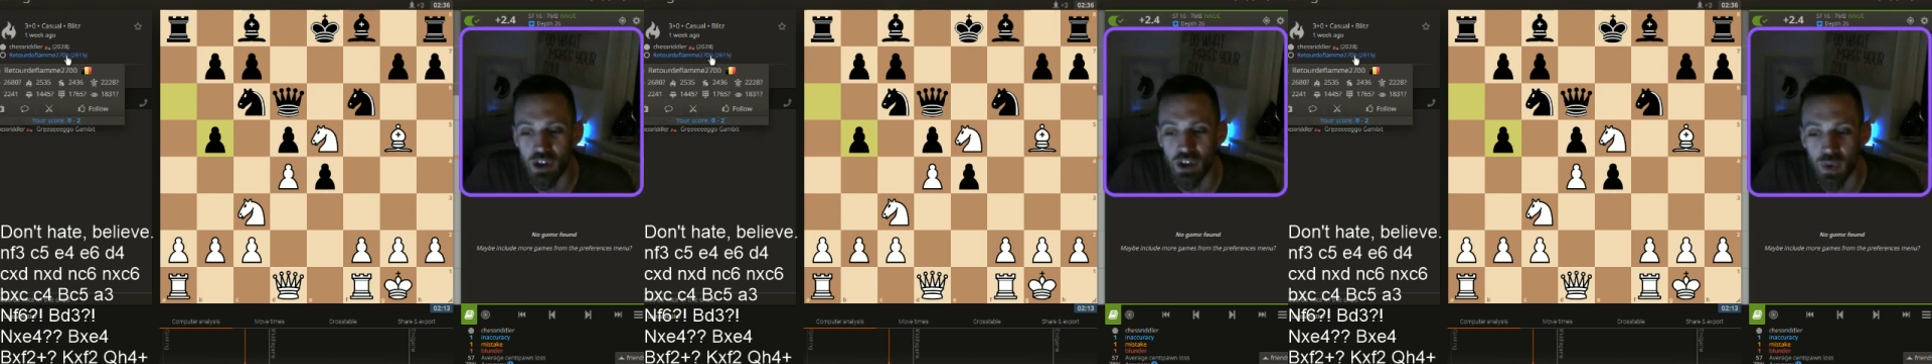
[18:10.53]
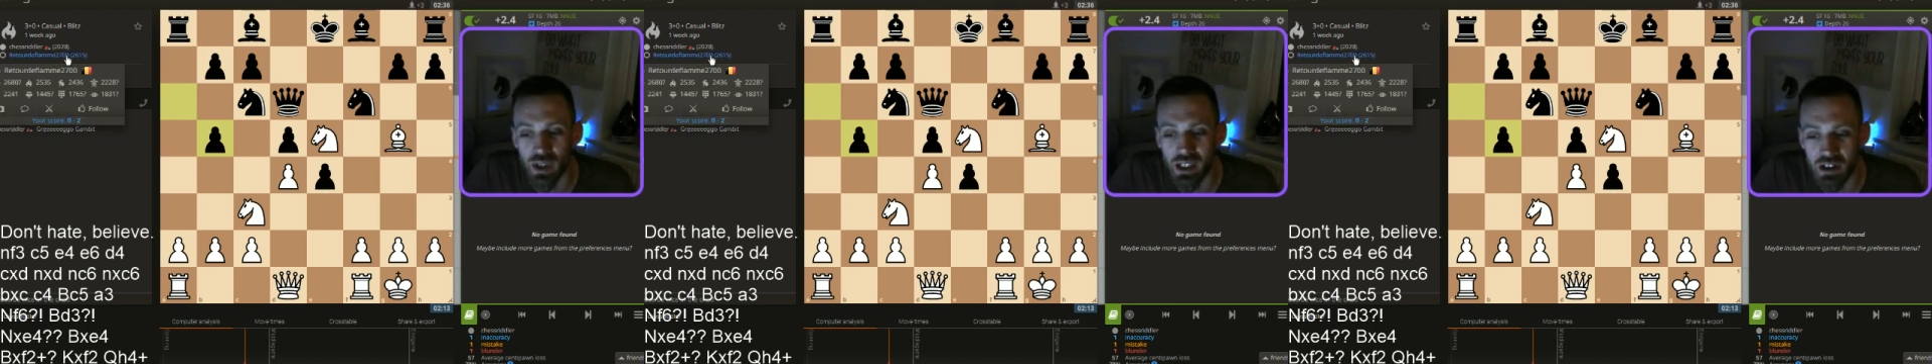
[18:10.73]

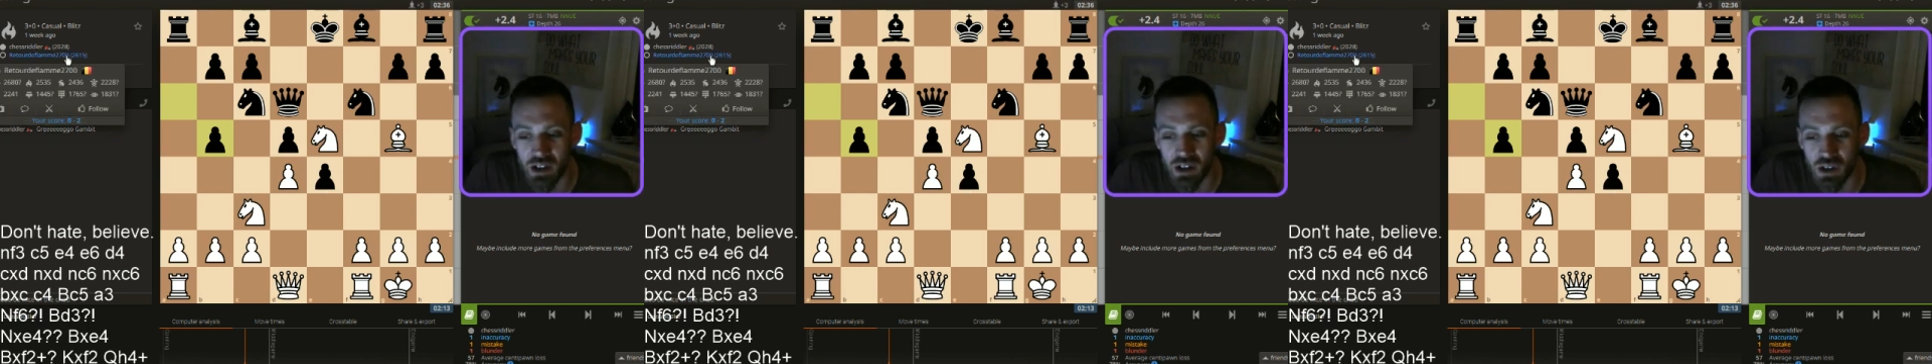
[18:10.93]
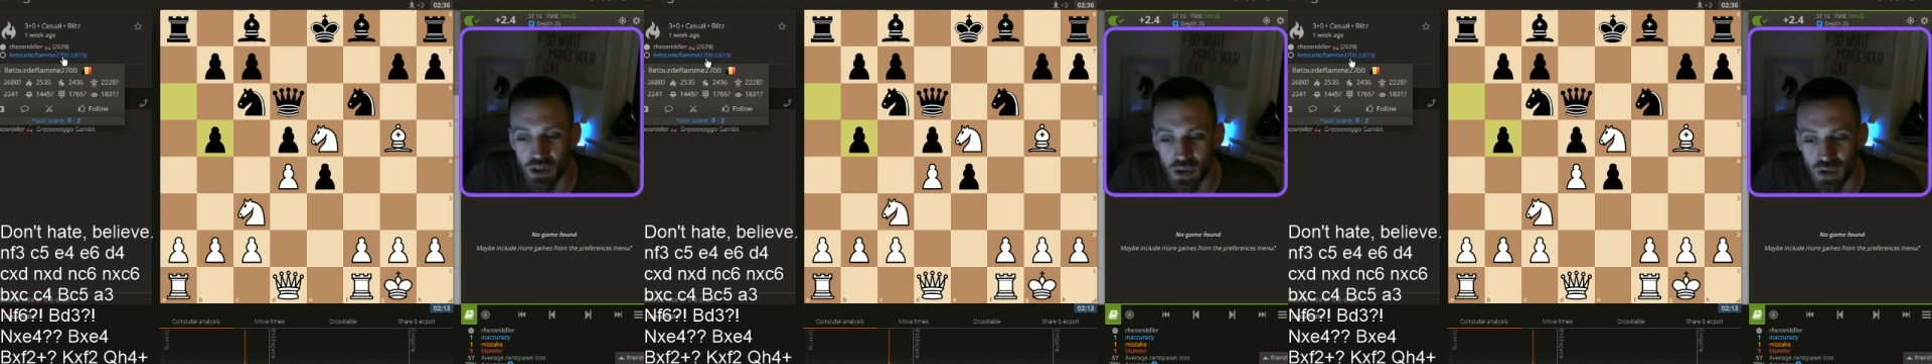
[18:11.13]

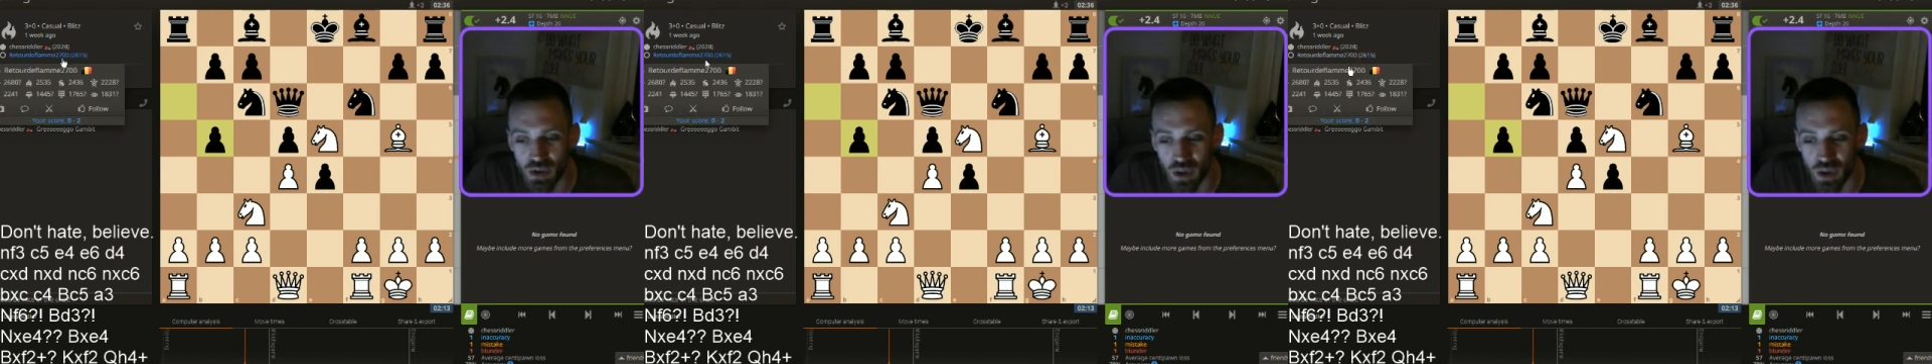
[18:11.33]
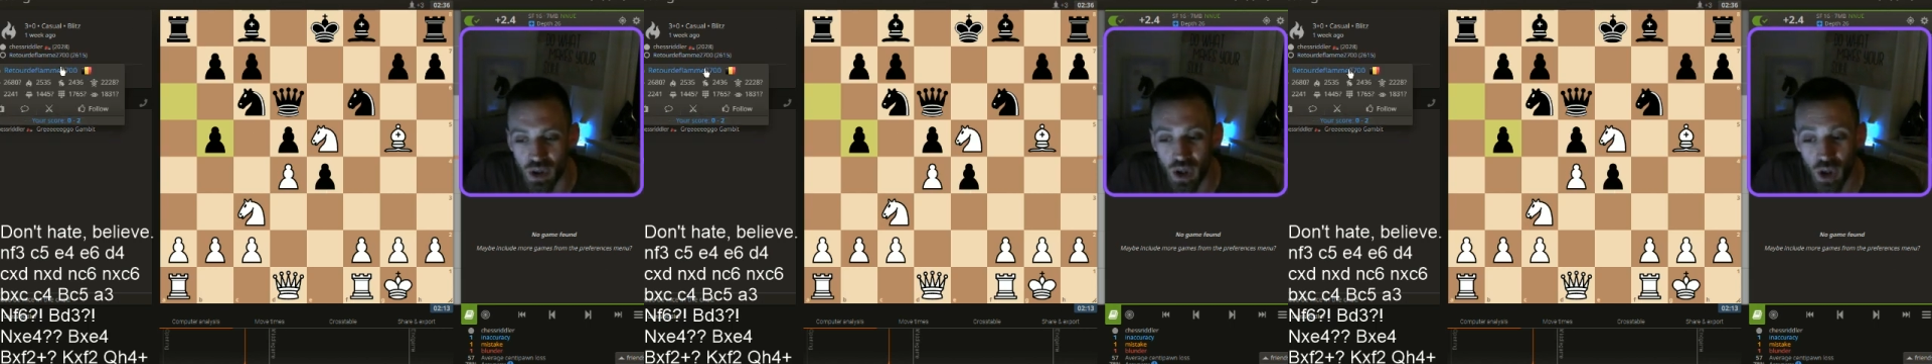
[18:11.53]

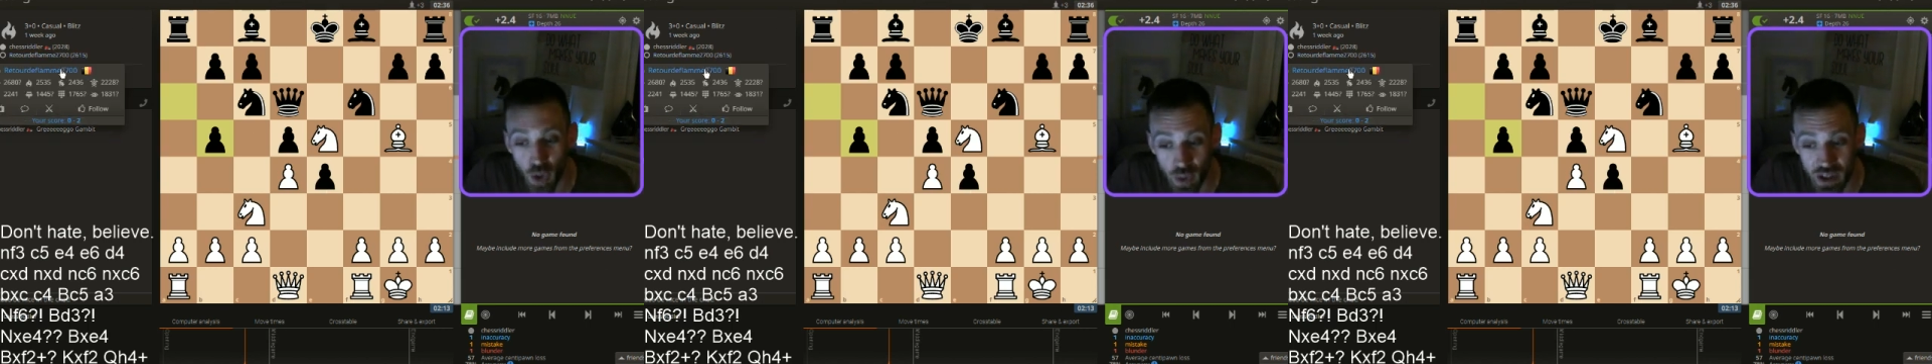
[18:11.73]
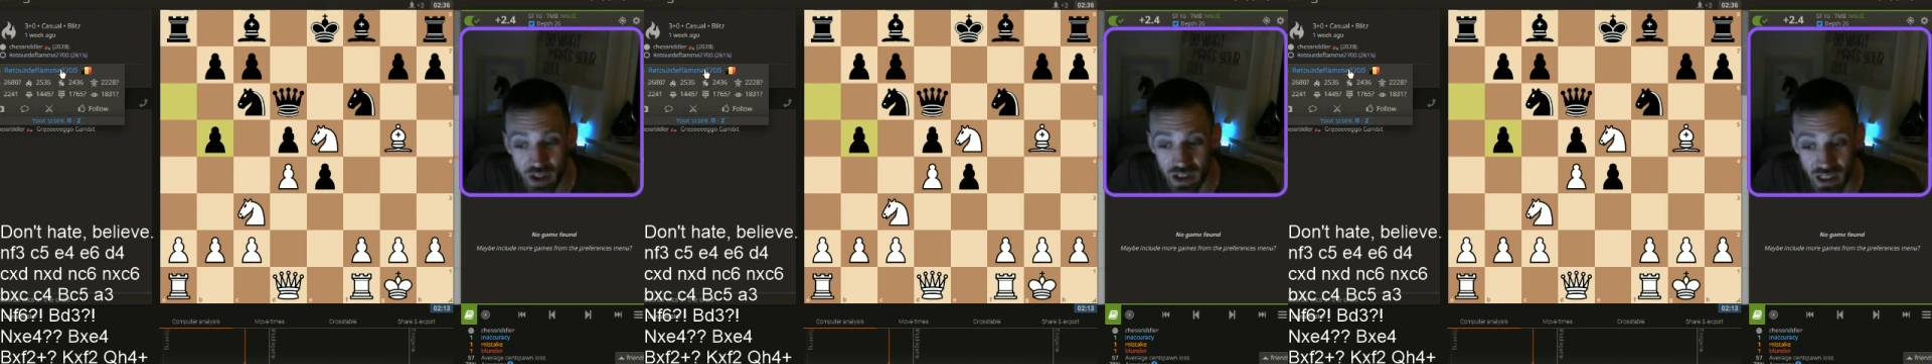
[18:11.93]
2600
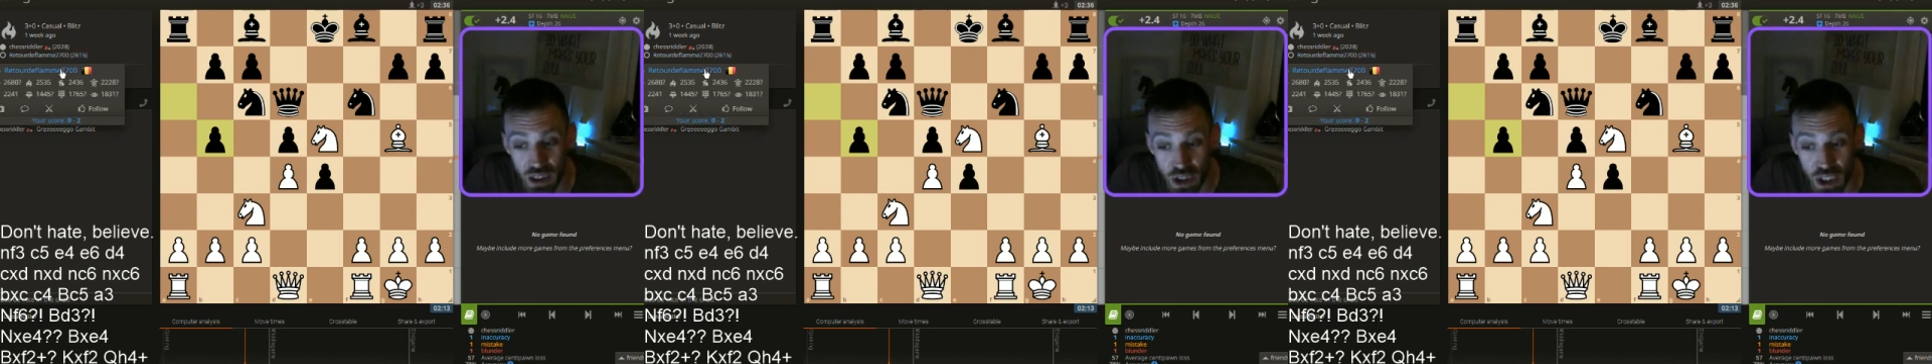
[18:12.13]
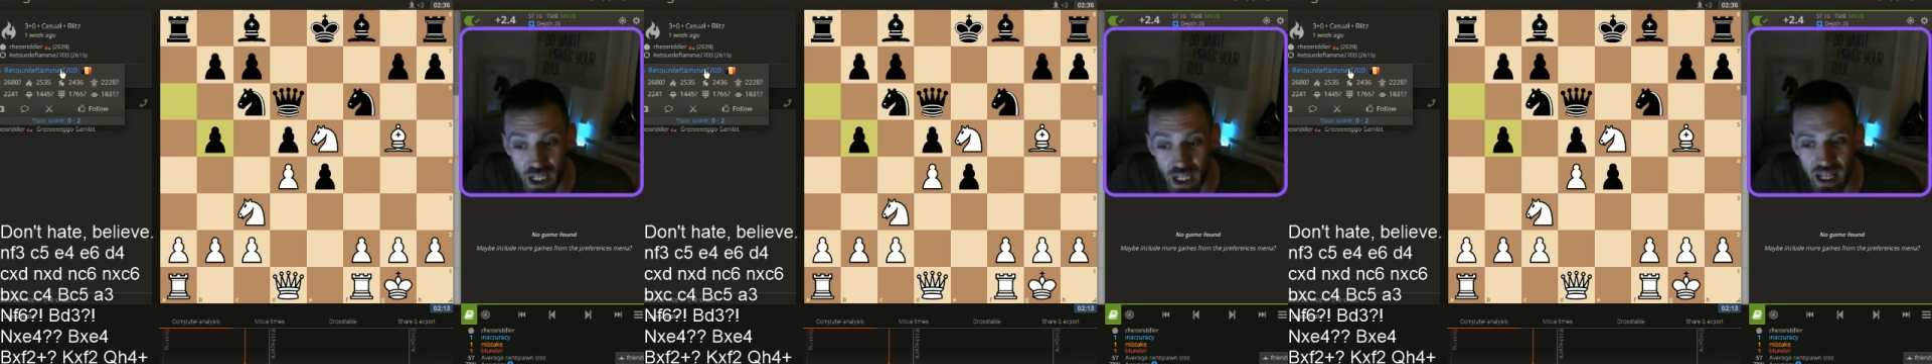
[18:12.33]
who is
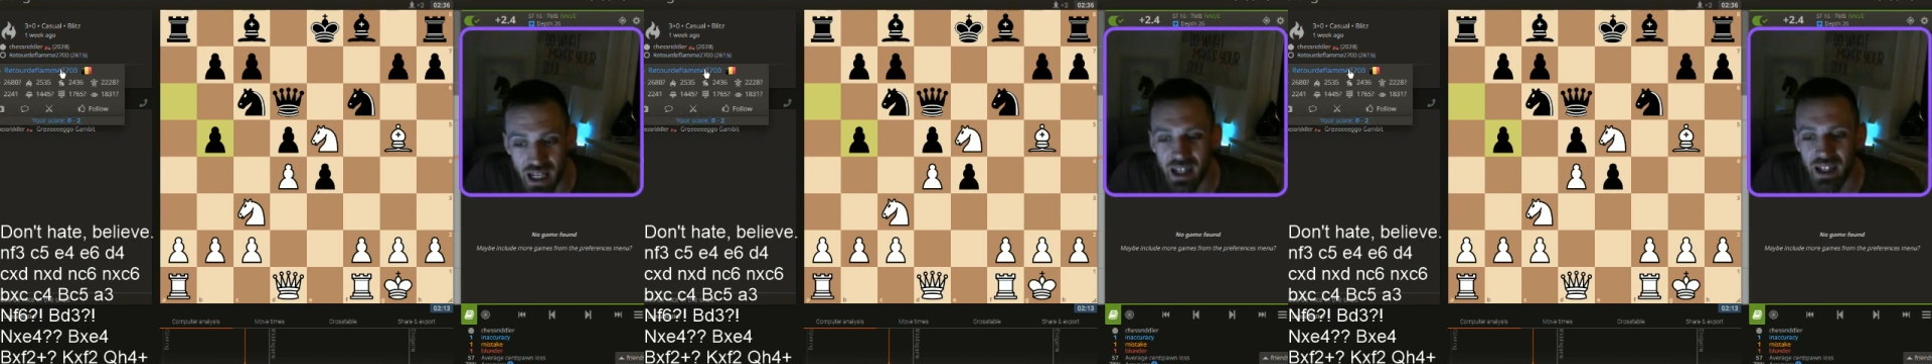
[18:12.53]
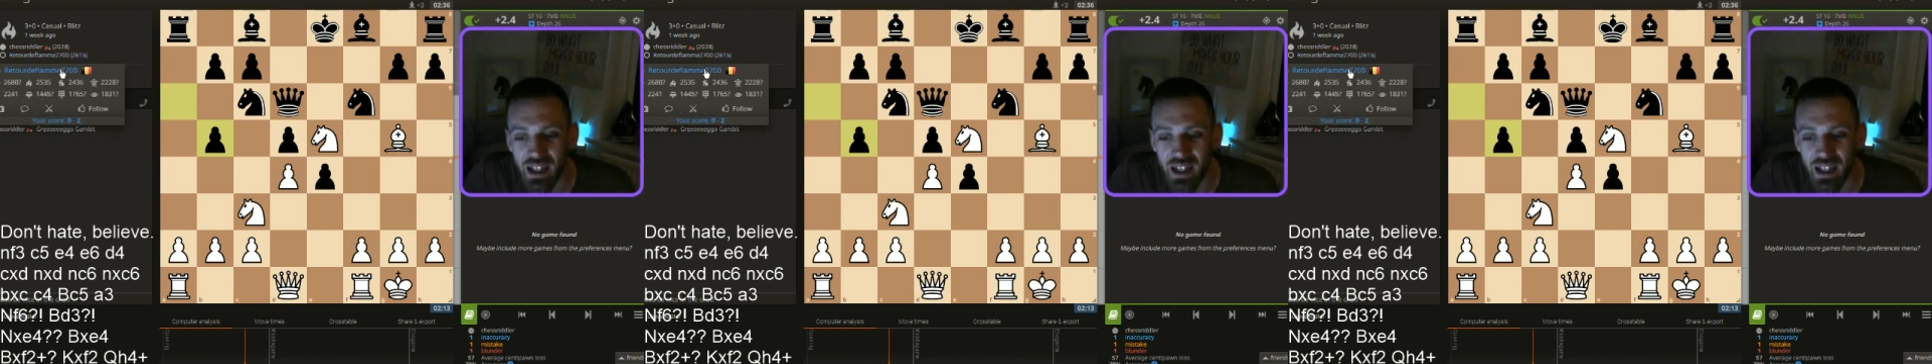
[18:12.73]
legit.